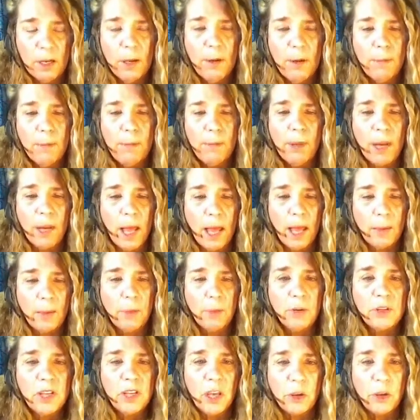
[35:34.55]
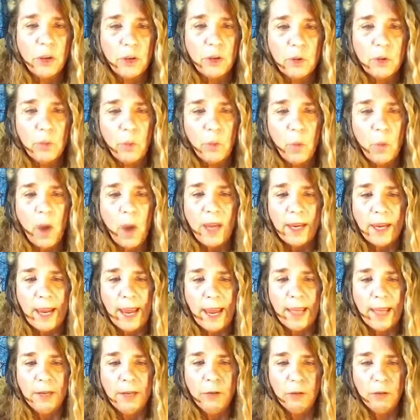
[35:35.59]
But I will tell you what
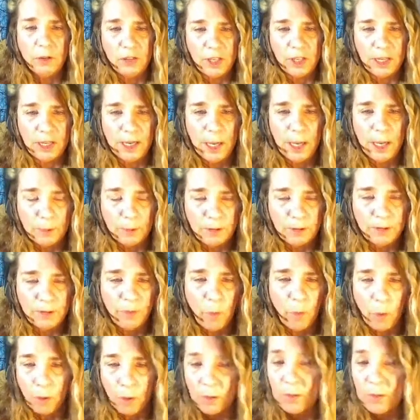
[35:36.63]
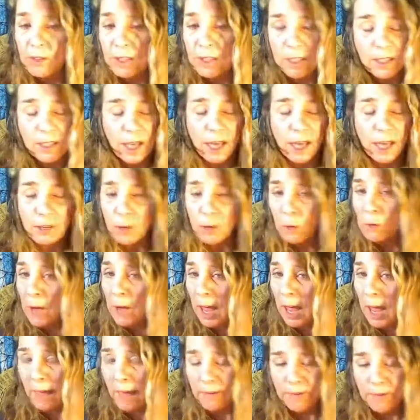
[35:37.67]
energy comes forth, since I don't
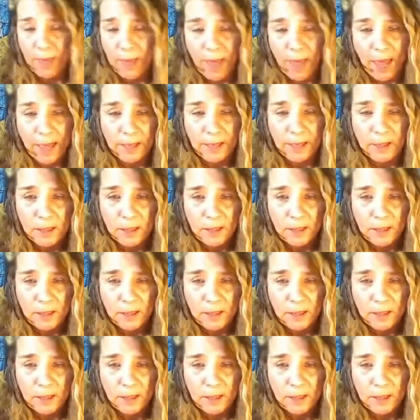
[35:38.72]
have that.